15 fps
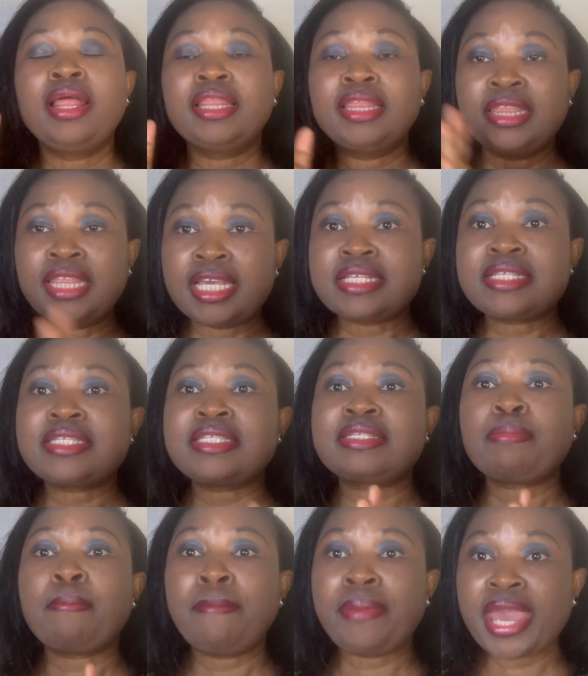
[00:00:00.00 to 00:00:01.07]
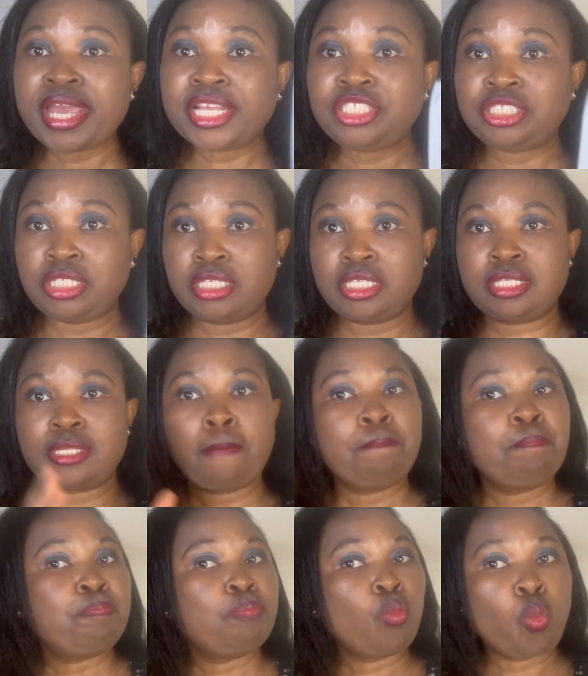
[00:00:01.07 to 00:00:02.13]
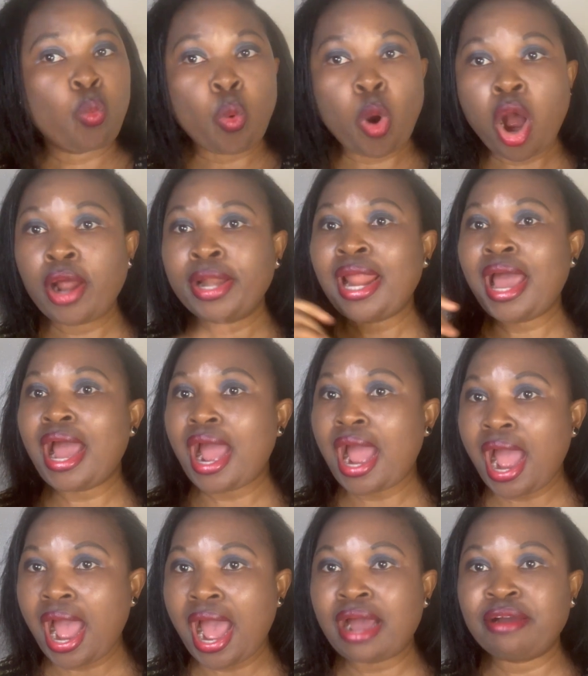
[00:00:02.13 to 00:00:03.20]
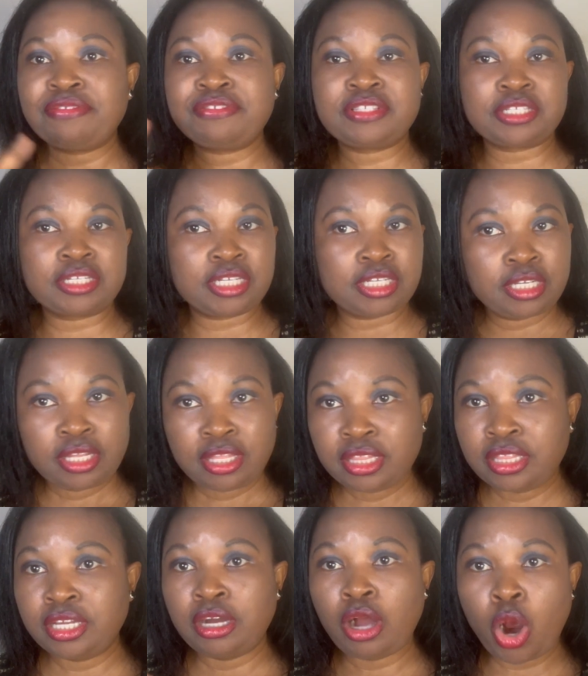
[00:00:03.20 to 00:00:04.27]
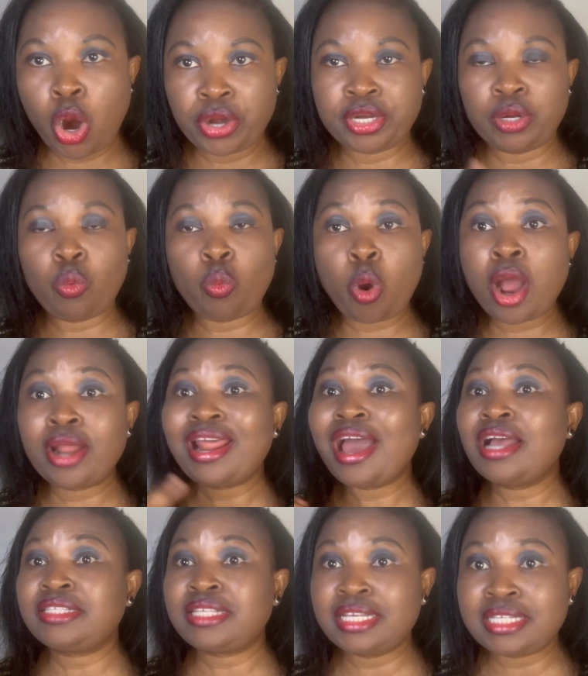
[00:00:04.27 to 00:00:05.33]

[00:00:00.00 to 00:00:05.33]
these pages one after the other, one at a